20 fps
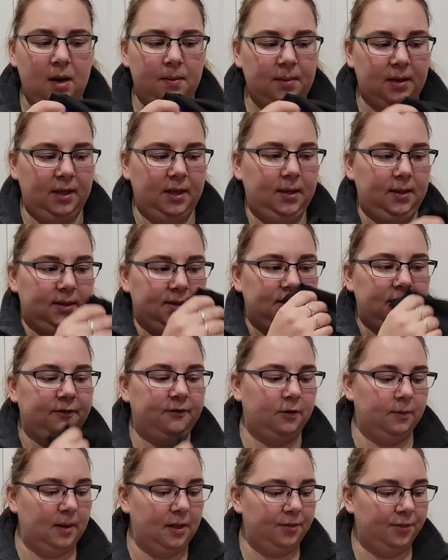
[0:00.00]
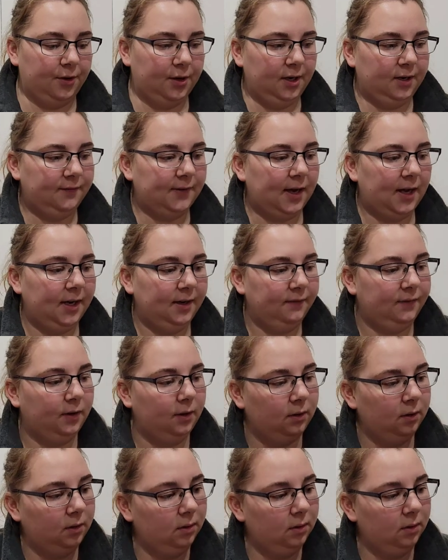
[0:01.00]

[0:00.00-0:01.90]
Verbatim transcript: Probably list it for about 35.